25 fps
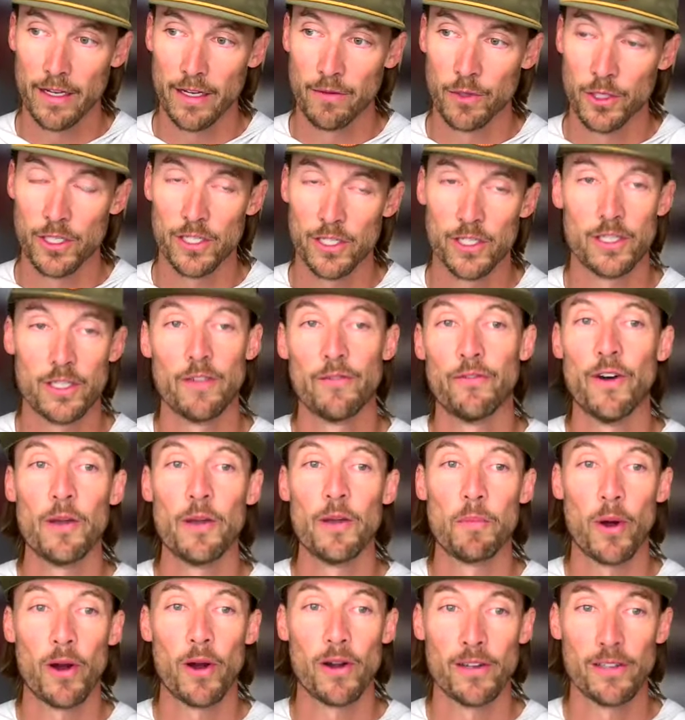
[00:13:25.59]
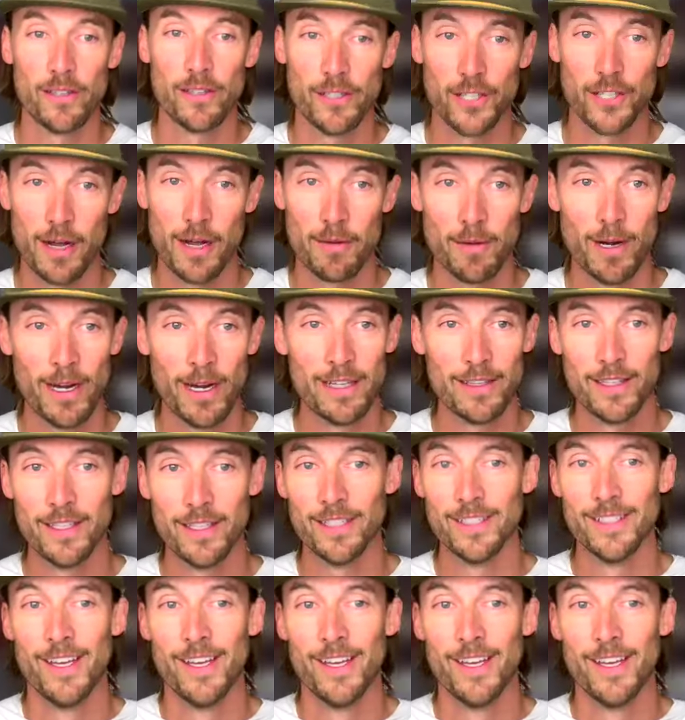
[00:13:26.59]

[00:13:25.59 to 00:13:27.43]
which is the fun part of the job, right?